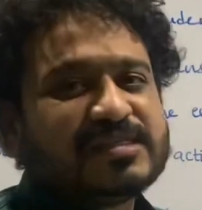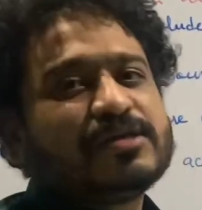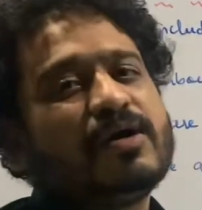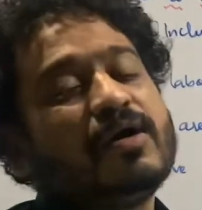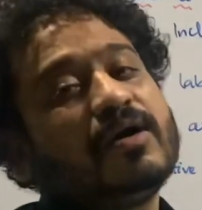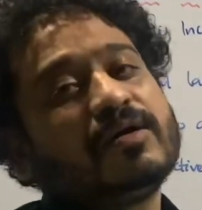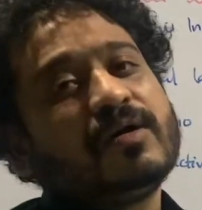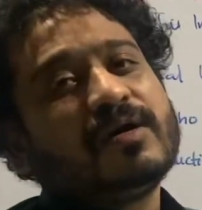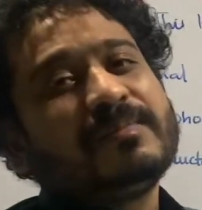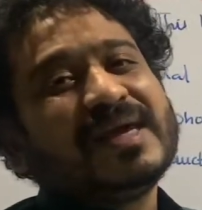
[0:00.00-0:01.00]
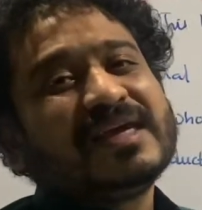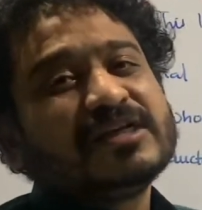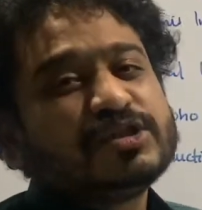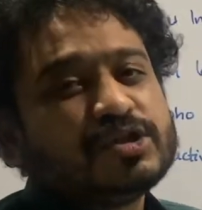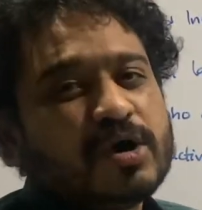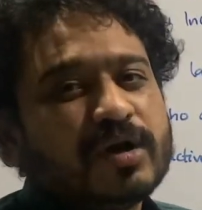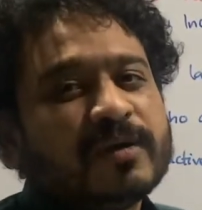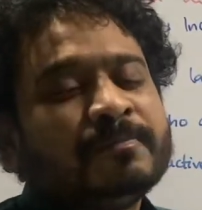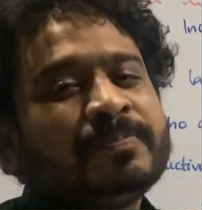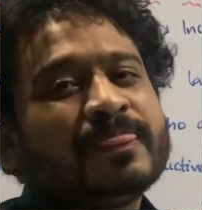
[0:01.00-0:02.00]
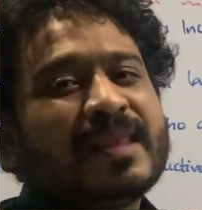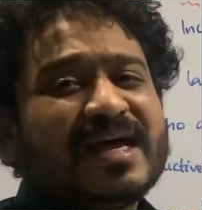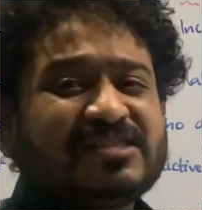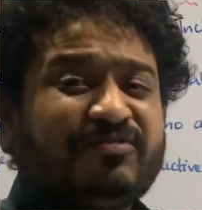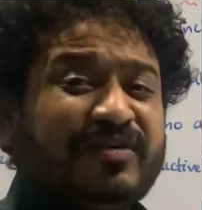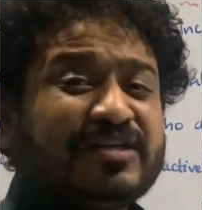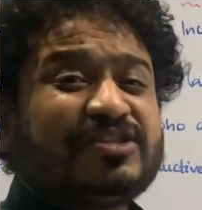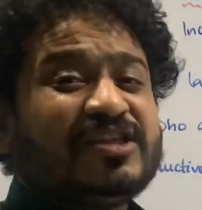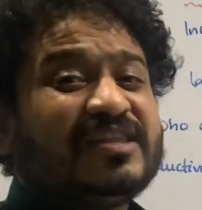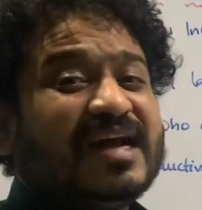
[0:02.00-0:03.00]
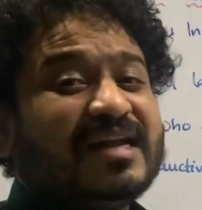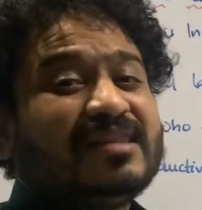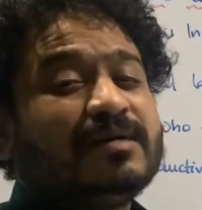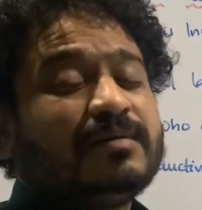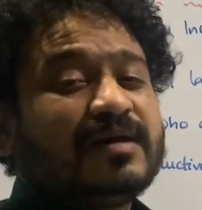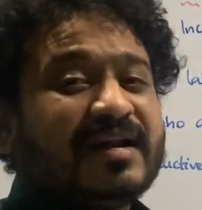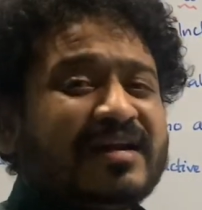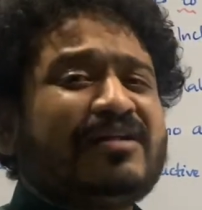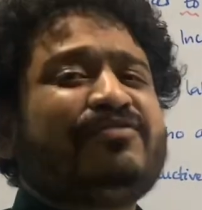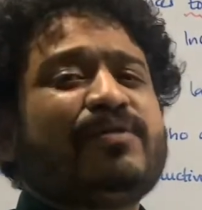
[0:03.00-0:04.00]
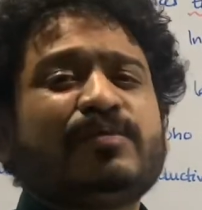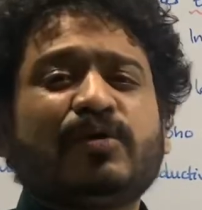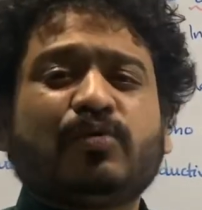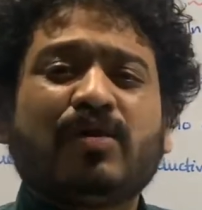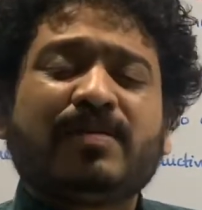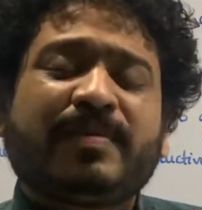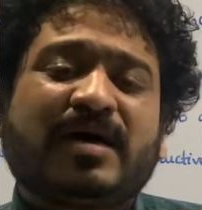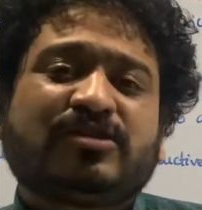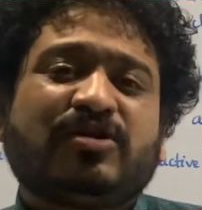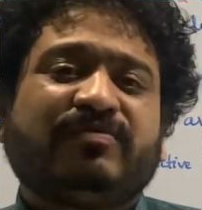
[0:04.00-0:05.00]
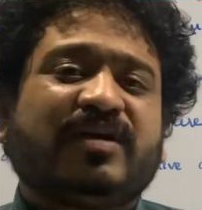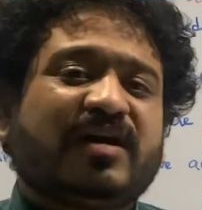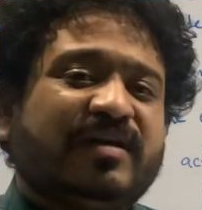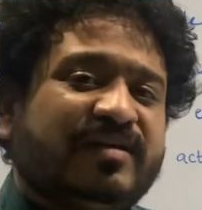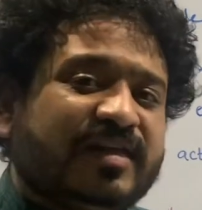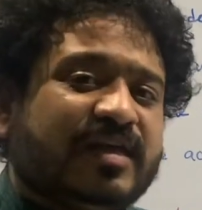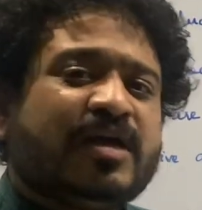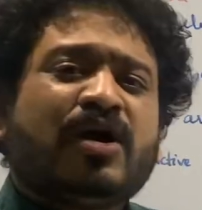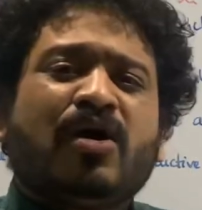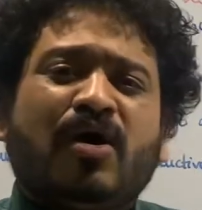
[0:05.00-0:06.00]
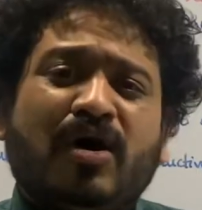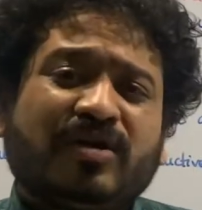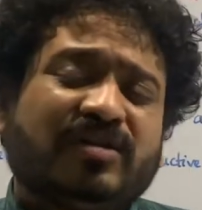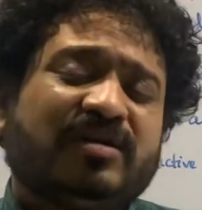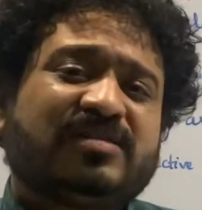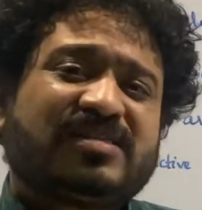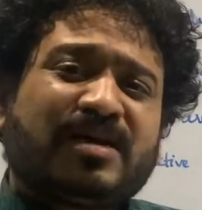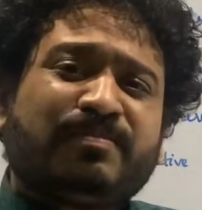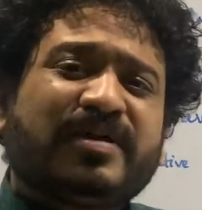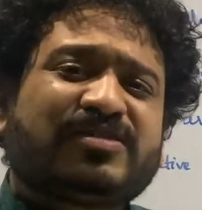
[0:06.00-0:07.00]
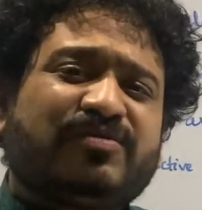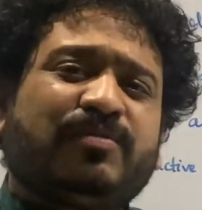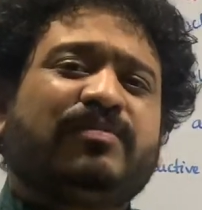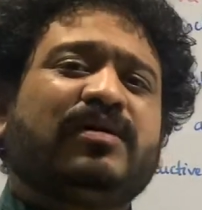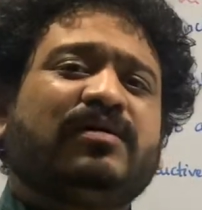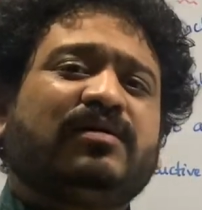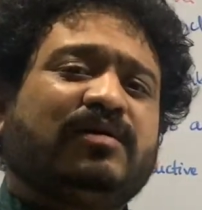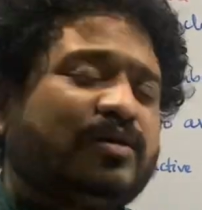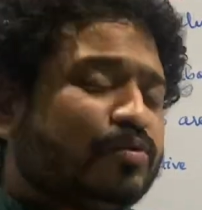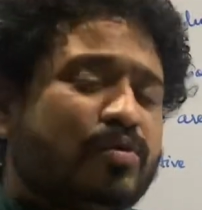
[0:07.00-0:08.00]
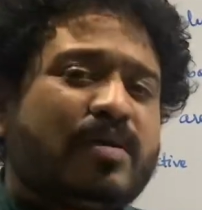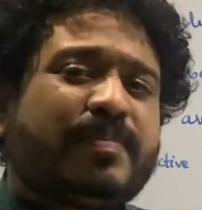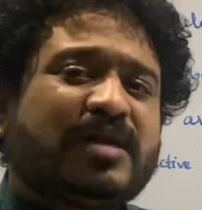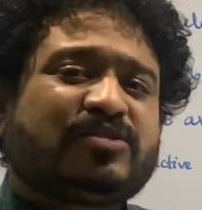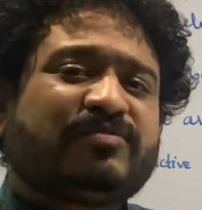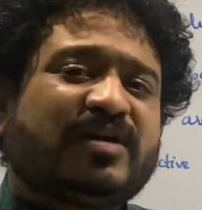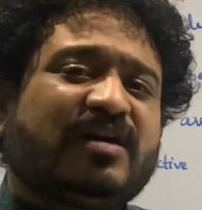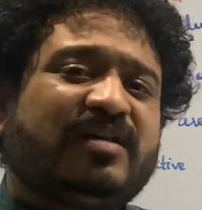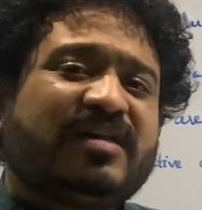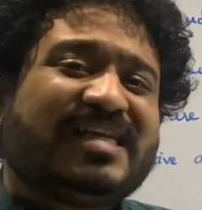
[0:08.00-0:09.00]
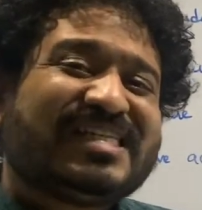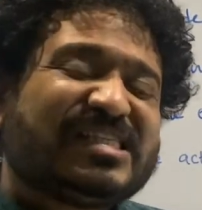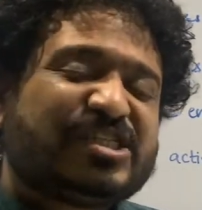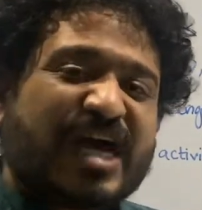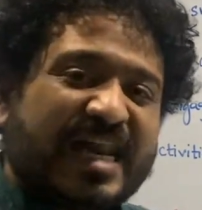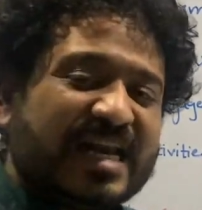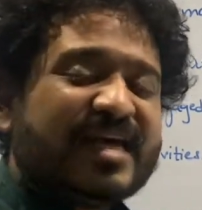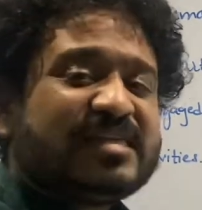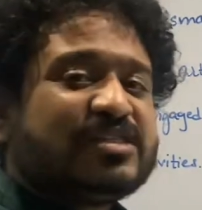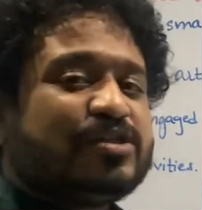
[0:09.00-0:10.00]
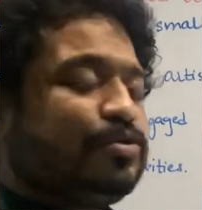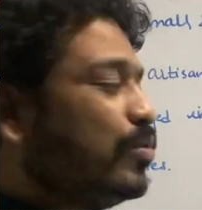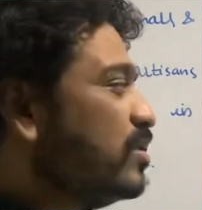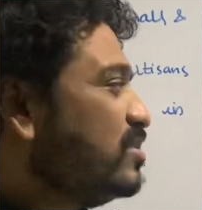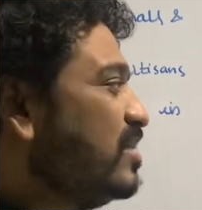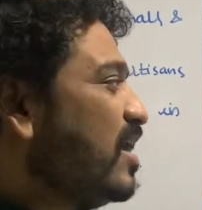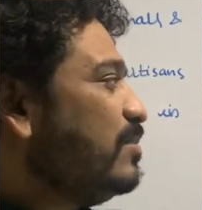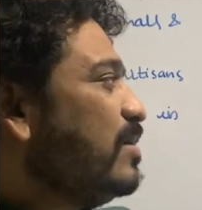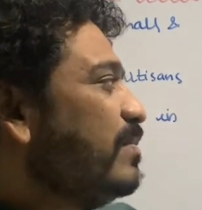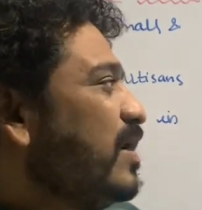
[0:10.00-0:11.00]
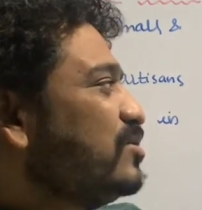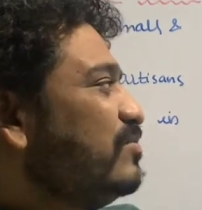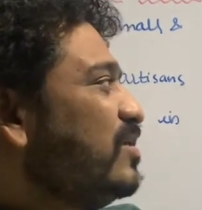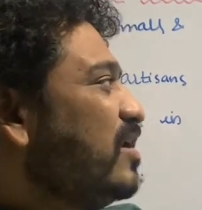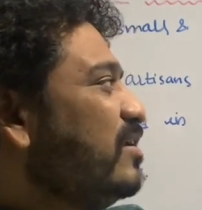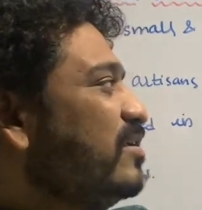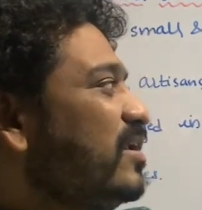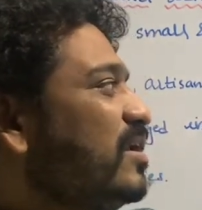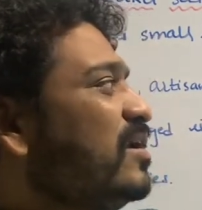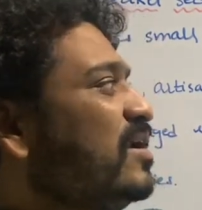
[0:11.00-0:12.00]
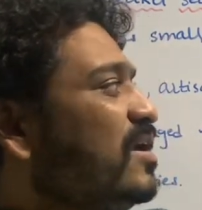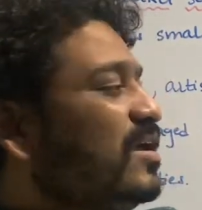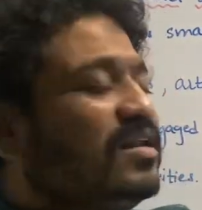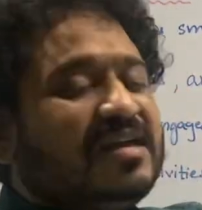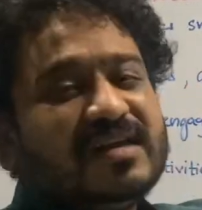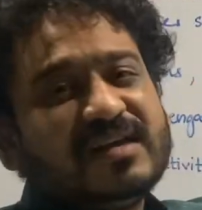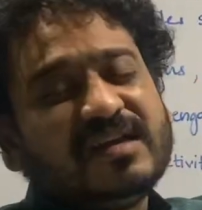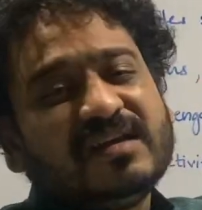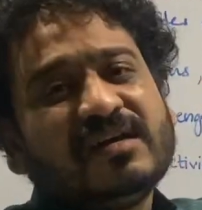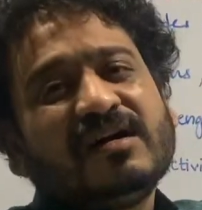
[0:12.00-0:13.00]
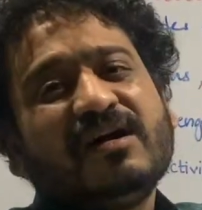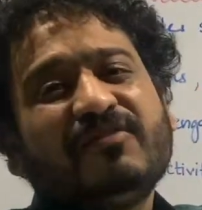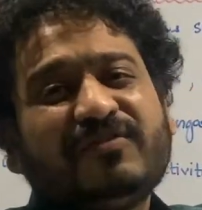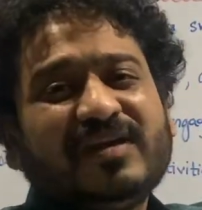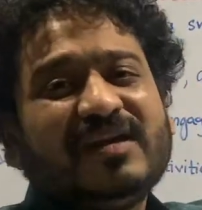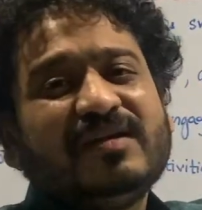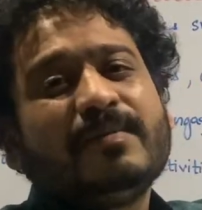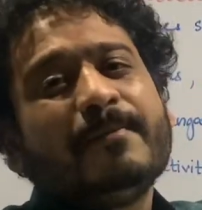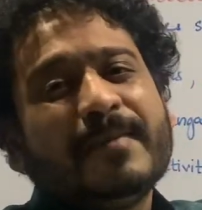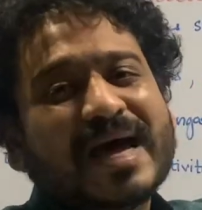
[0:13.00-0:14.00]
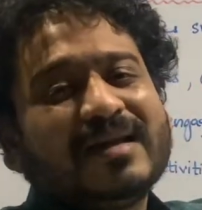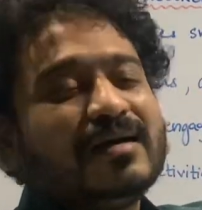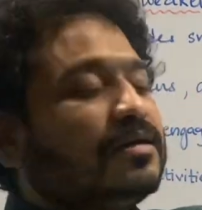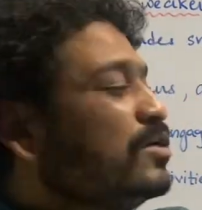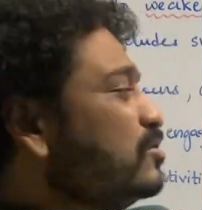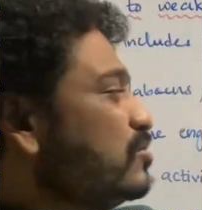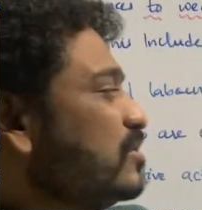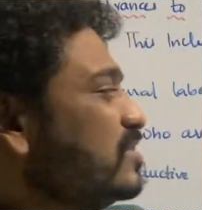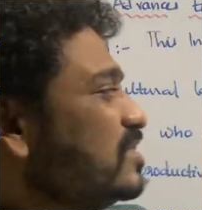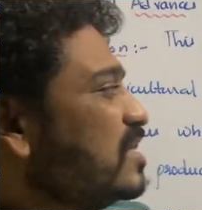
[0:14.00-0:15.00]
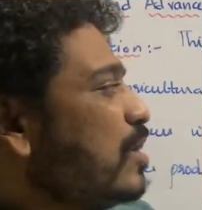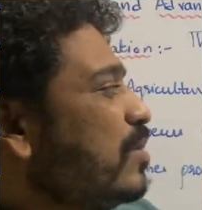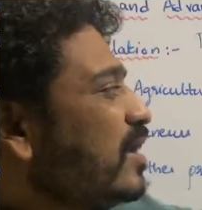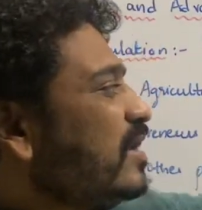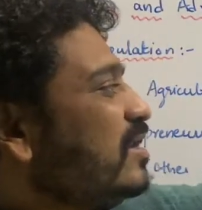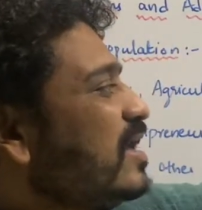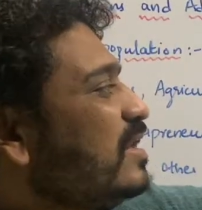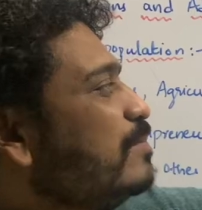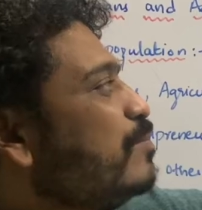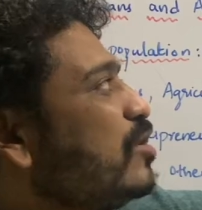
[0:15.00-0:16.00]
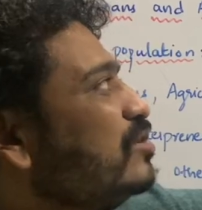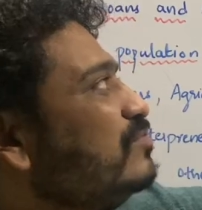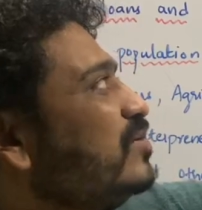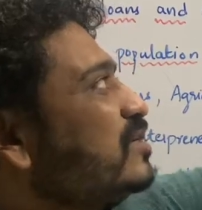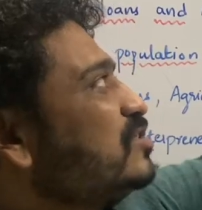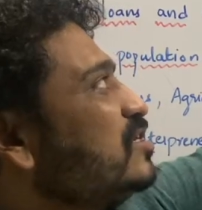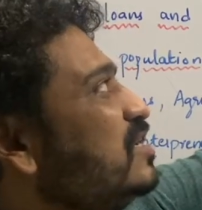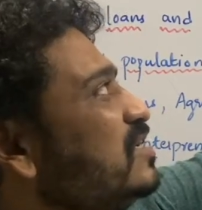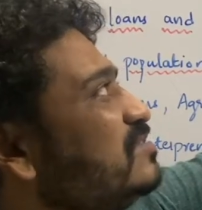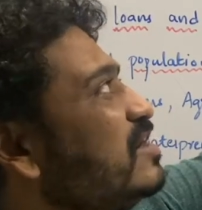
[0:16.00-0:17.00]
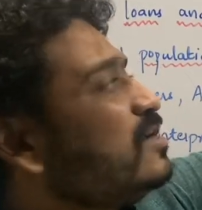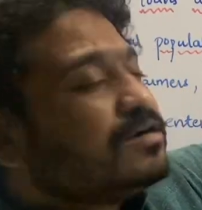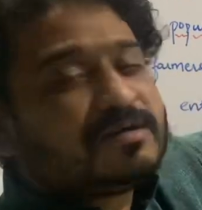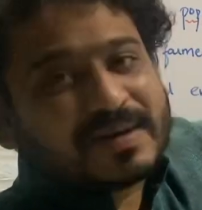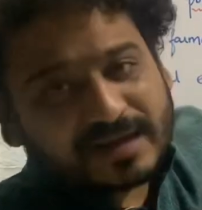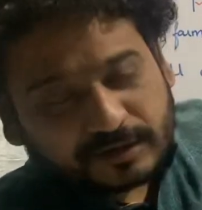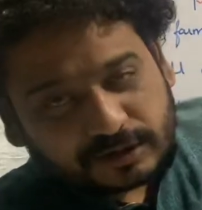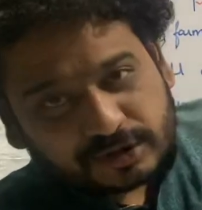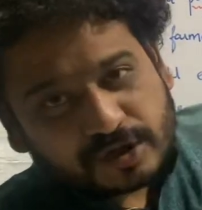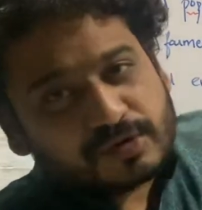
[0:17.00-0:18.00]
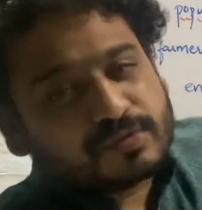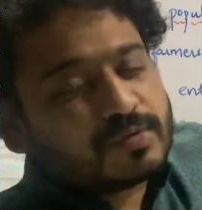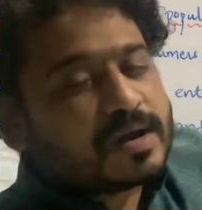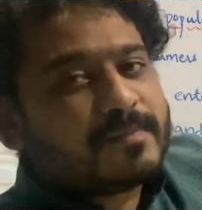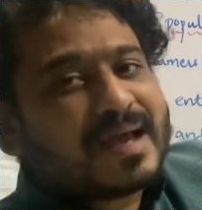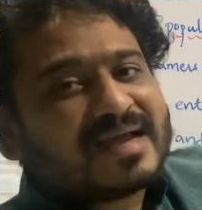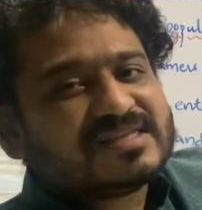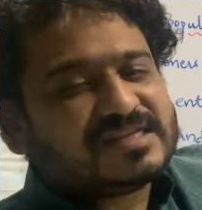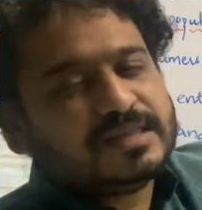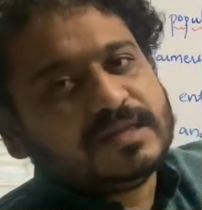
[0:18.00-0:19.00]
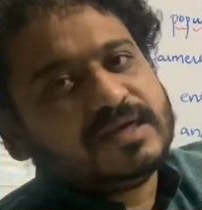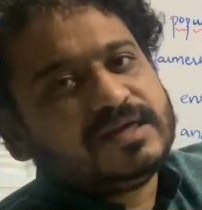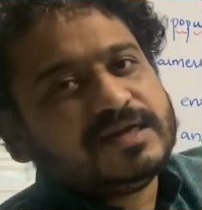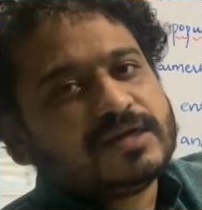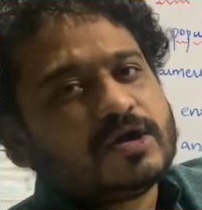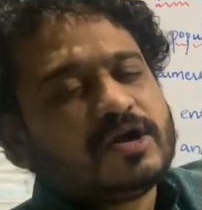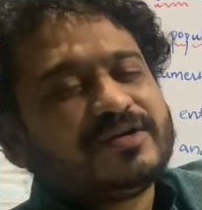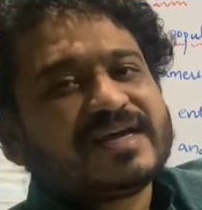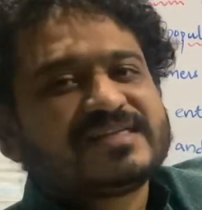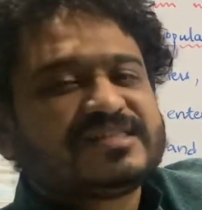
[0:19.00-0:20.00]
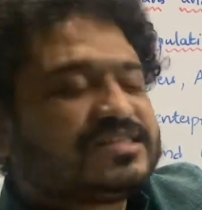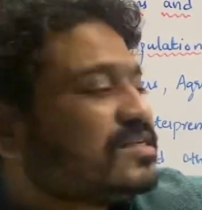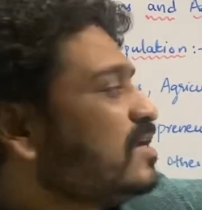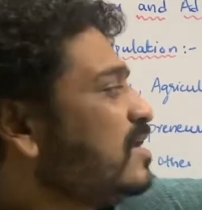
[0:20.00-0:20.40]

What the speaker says: or making sure as a function that the credit from the rural parts of the country or the surplus from the rural parts of the country is channelized towards the urban parts of the country in a free manner. So this is how again an important function is rendered by regional rural banks in the Indian contexts.